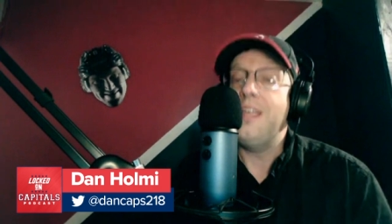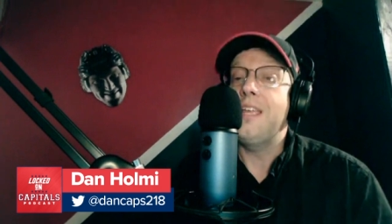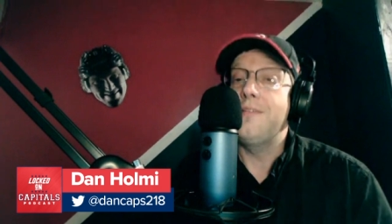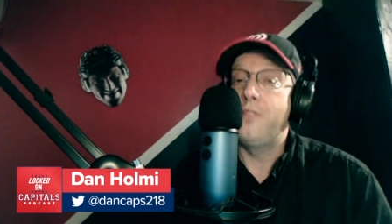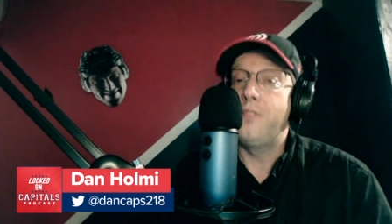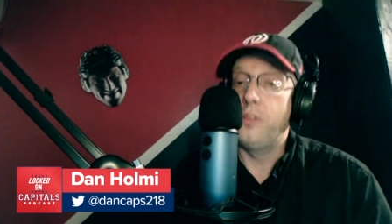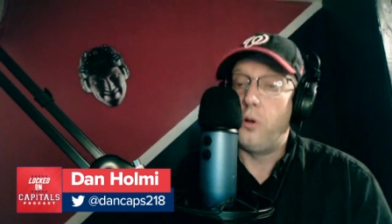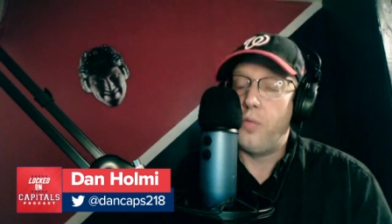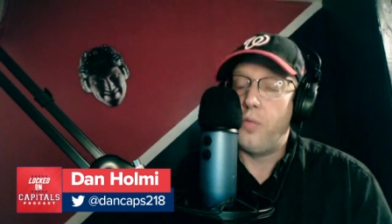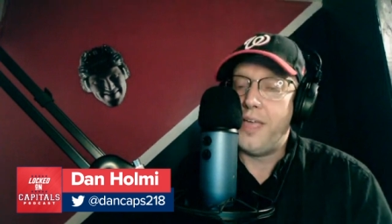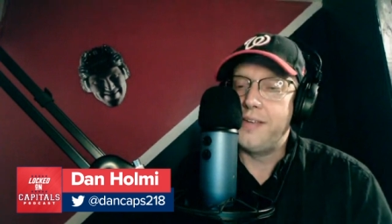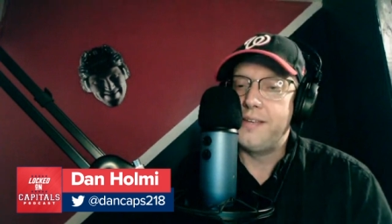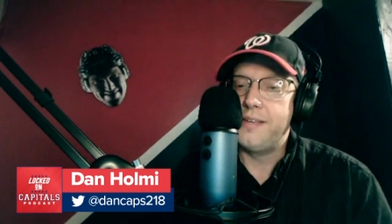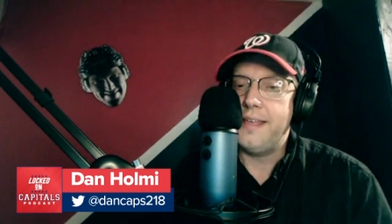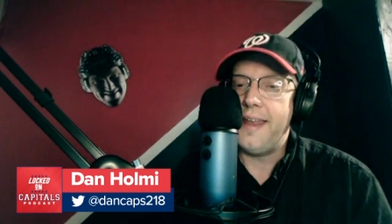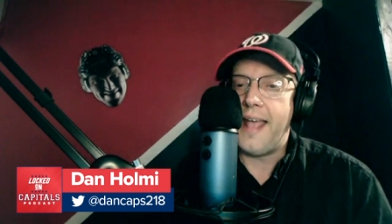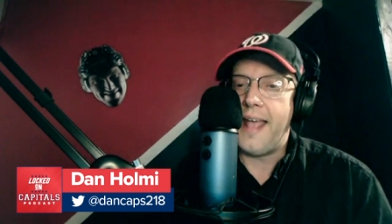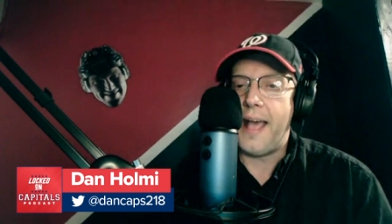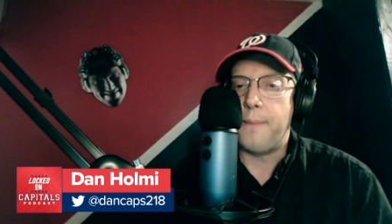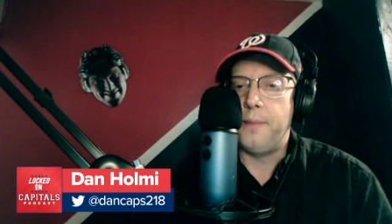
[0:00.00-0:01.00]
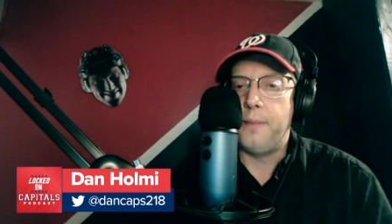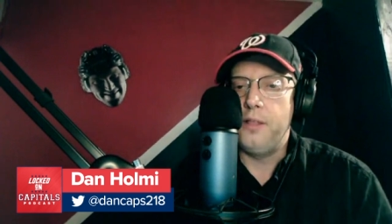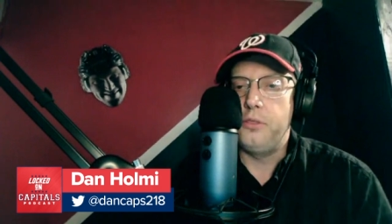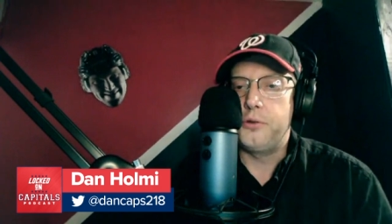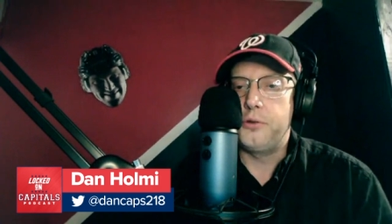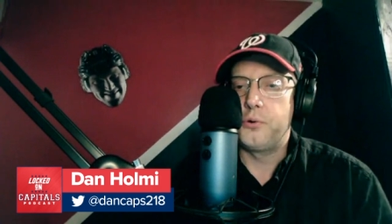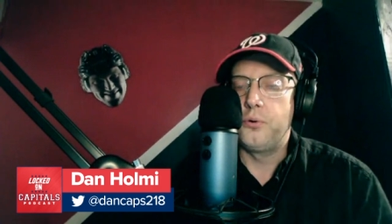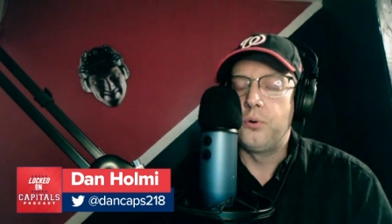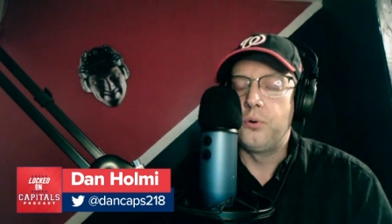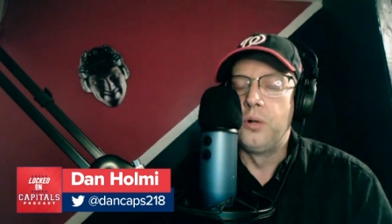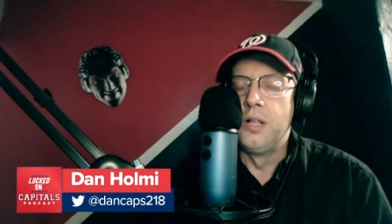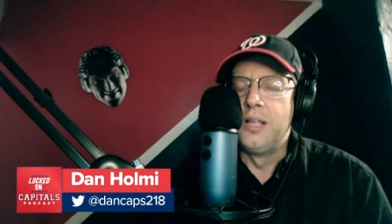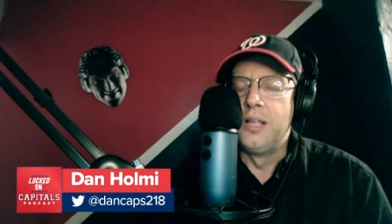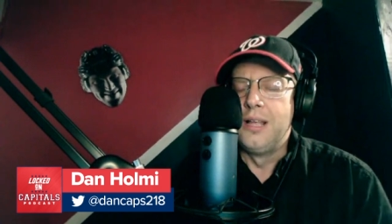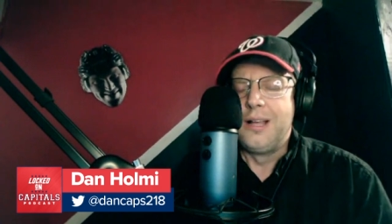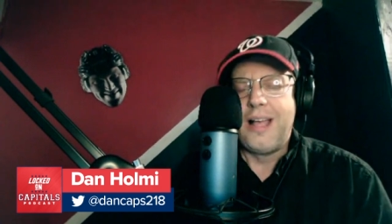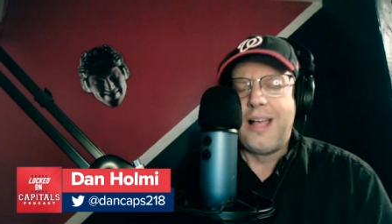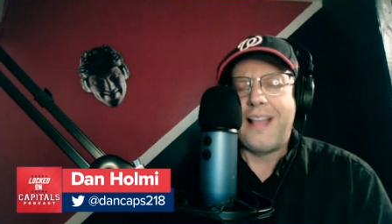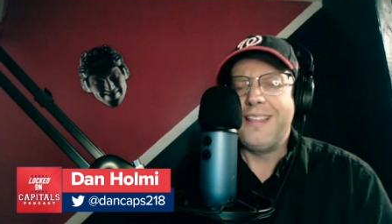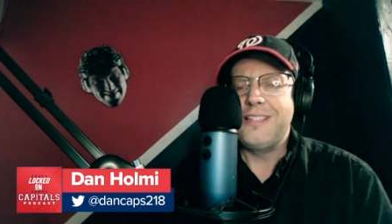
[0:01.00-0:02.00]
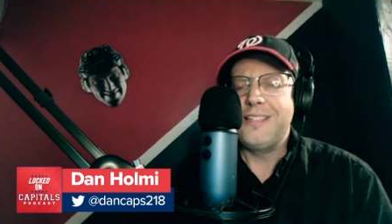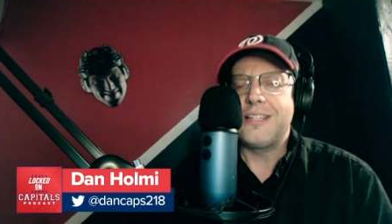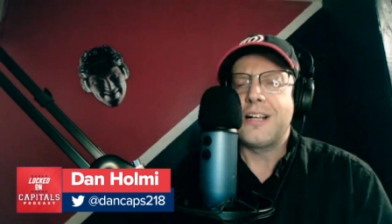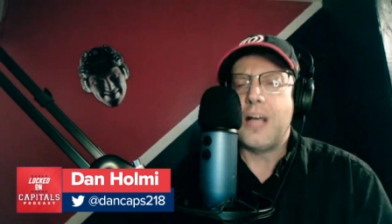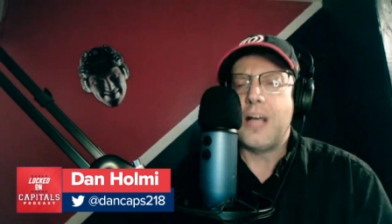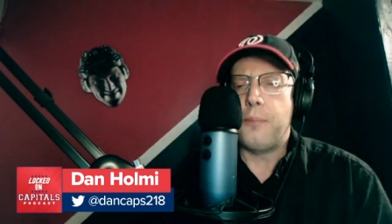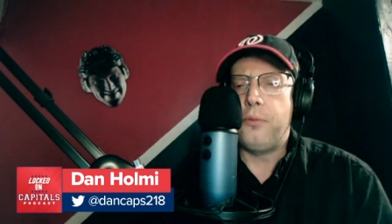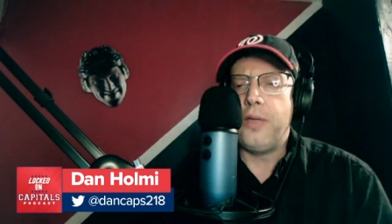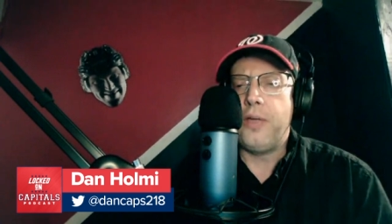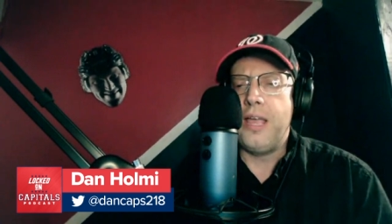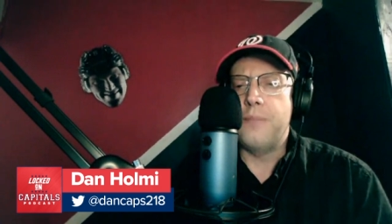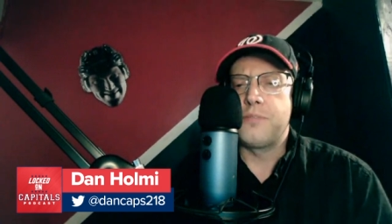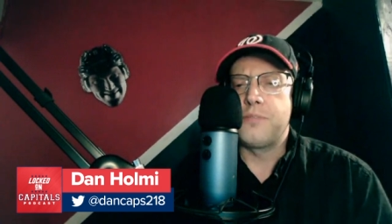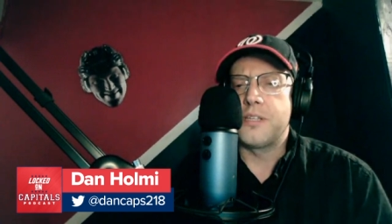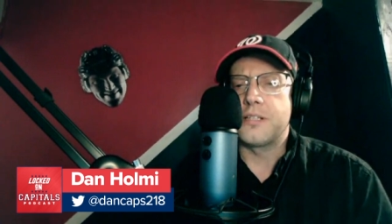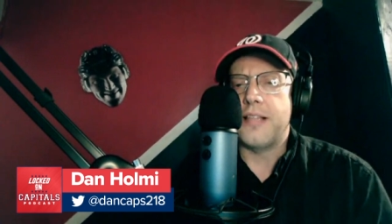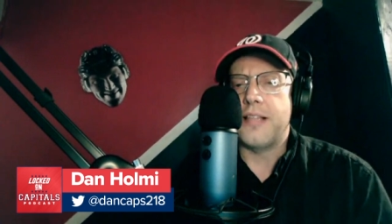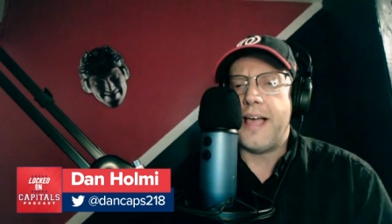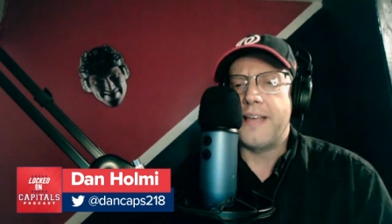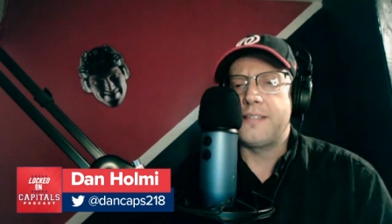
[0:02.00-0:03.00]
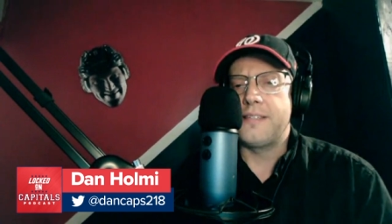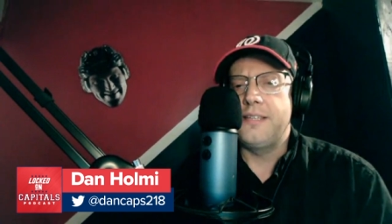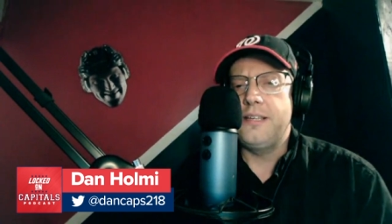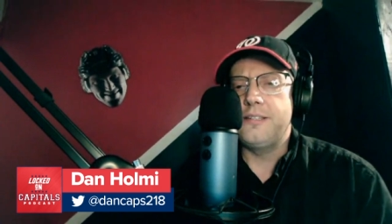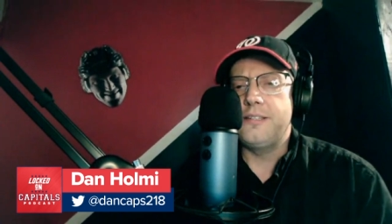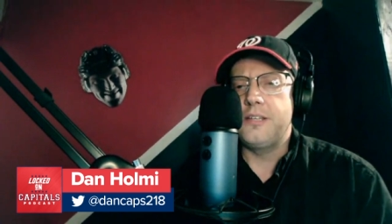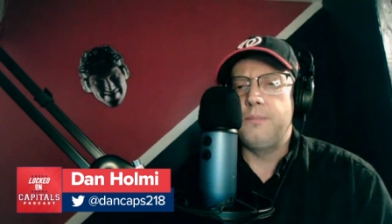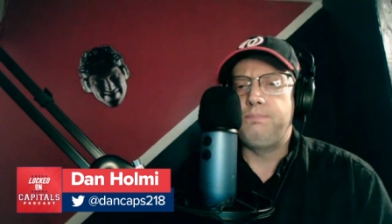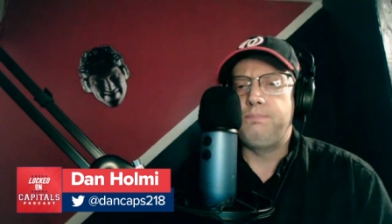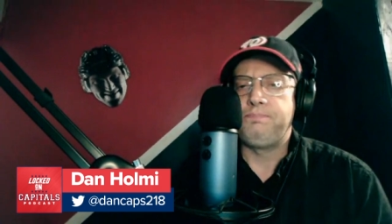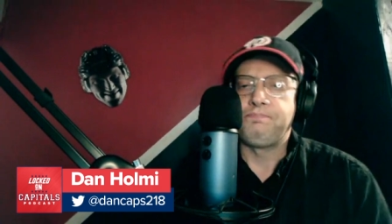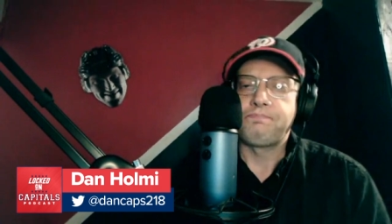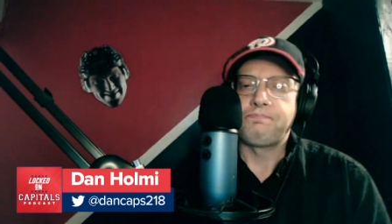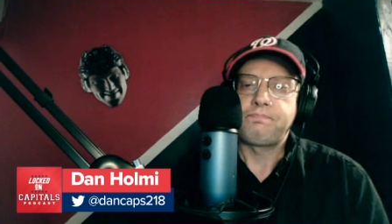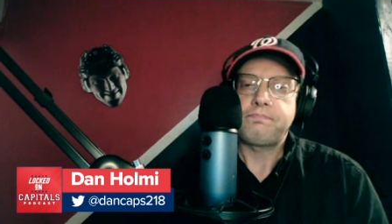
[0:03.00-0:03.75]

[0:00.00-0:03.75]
even though that did happen through at least a couple games this last season.